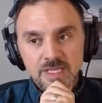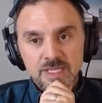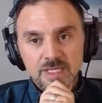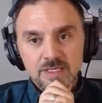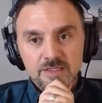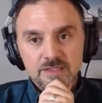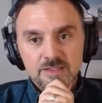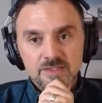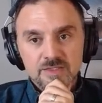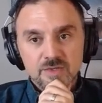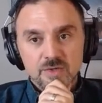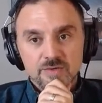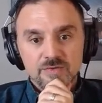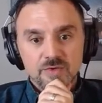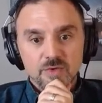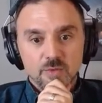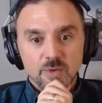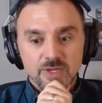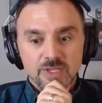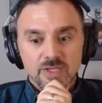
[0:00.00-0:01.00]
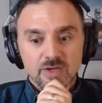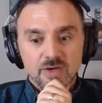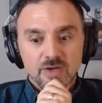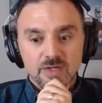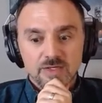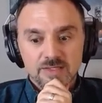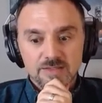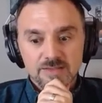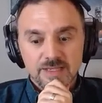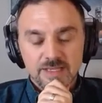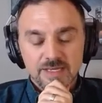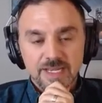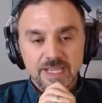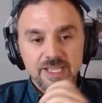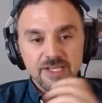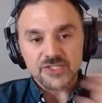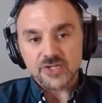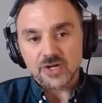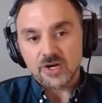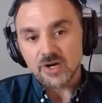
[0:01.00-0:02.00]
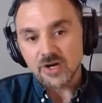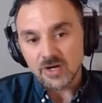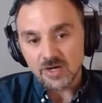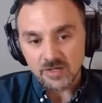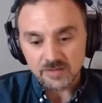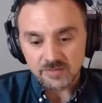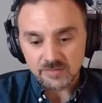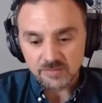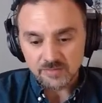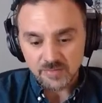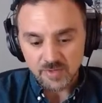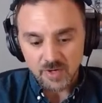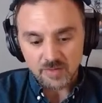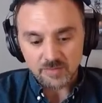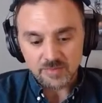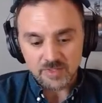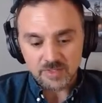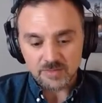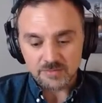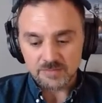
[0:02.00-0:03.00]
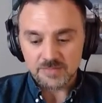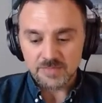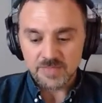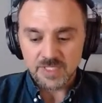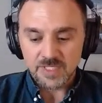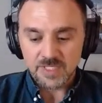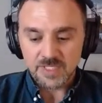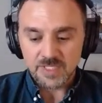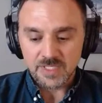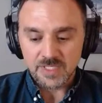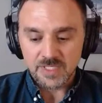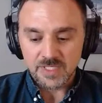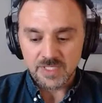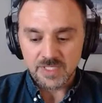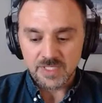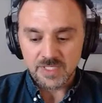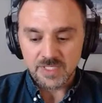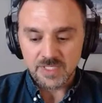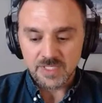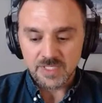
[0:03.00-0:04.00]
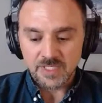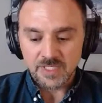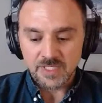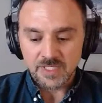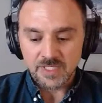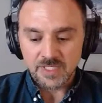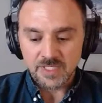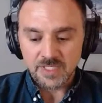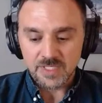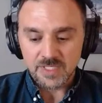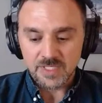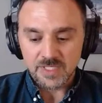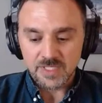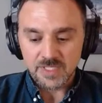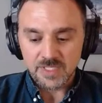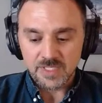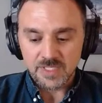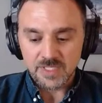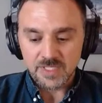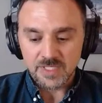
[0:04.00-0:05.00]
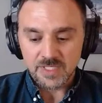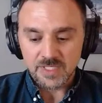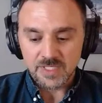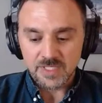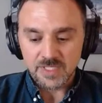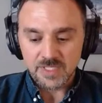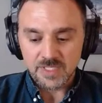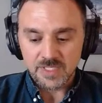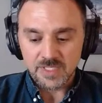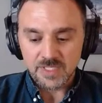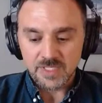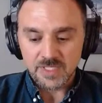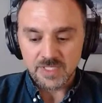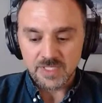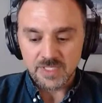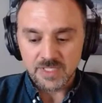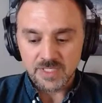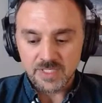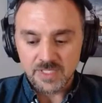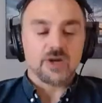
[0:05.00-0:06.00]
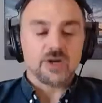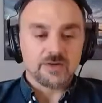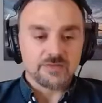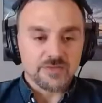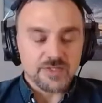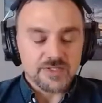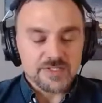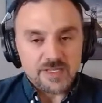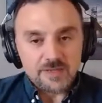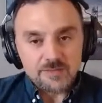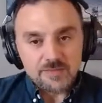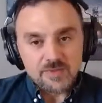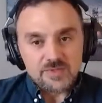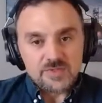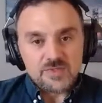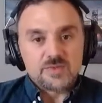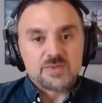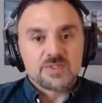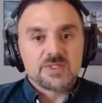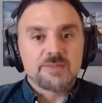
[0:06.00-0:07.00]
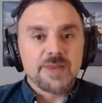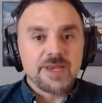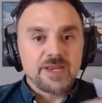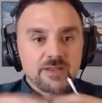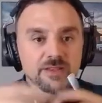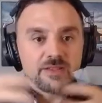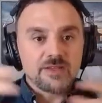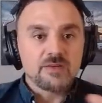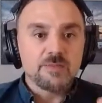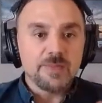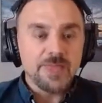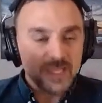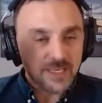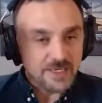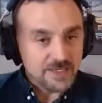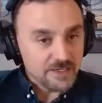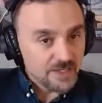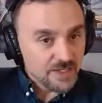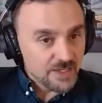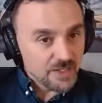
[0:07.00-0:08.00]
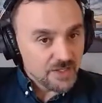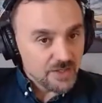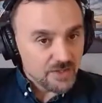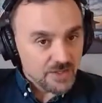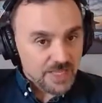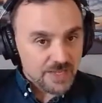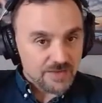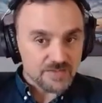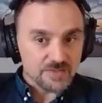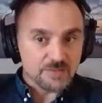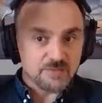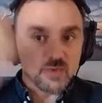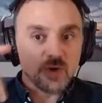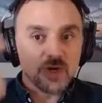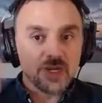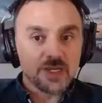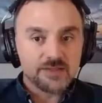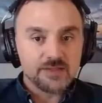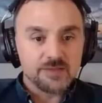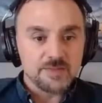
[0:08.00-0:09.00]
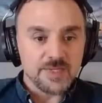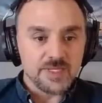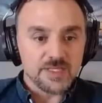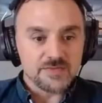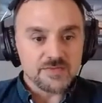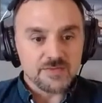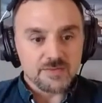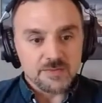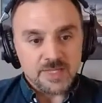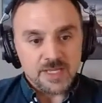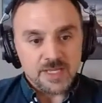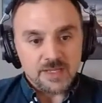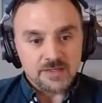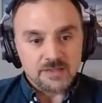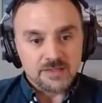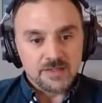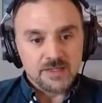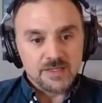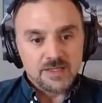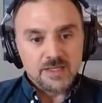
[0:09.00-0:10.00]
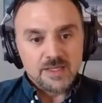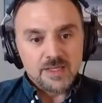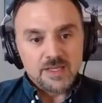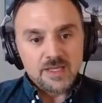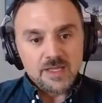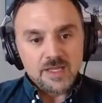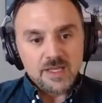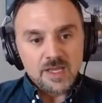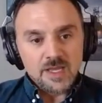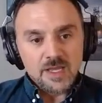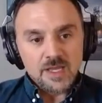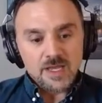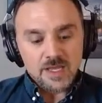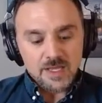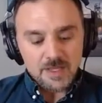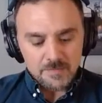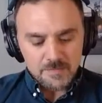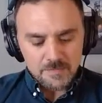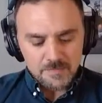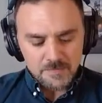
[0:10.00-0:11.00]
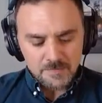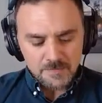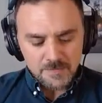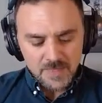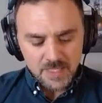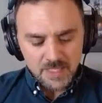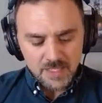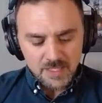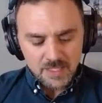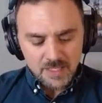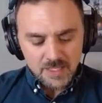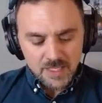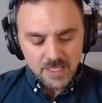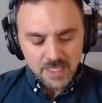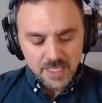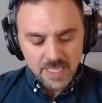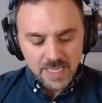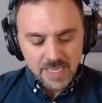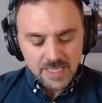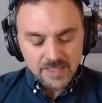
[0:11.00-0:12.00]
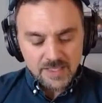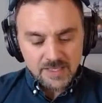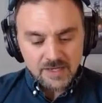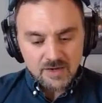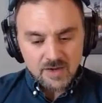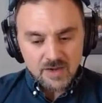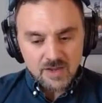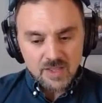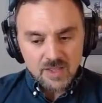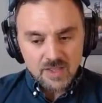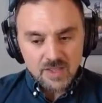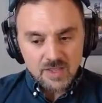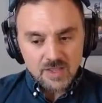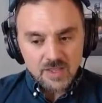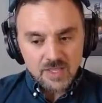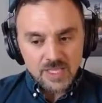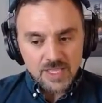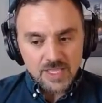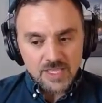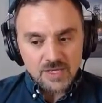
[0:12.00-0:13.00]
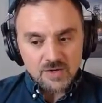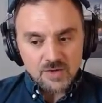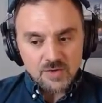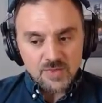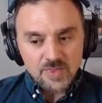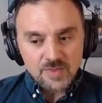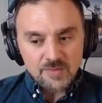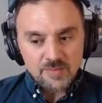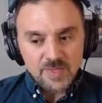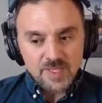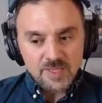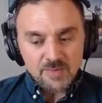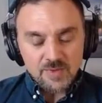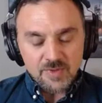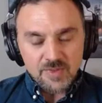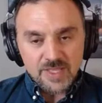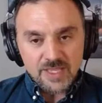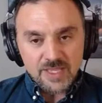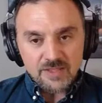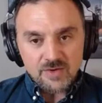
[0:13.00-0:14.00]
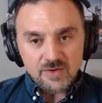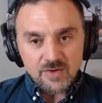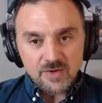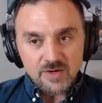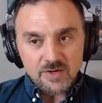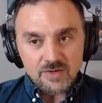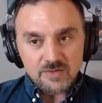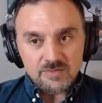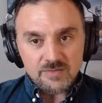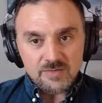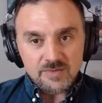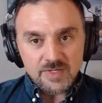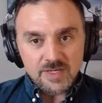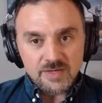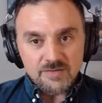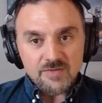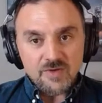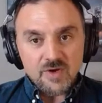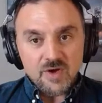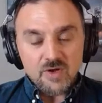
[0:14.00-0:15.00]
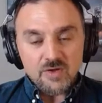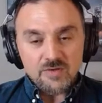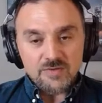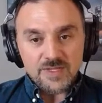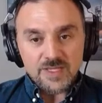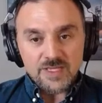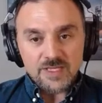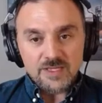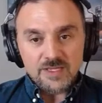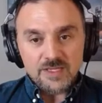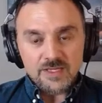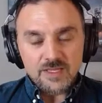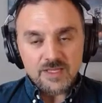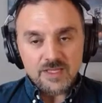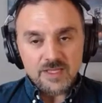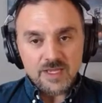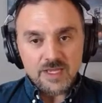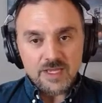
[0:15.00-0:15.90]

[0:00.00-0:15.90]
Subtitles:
And so if you're working on, let's say, an HR problem, then you might have some subject matter experts from HR, for example. So depending on the domain, you'll have some more SMEs from that. And then, the people that you're involving,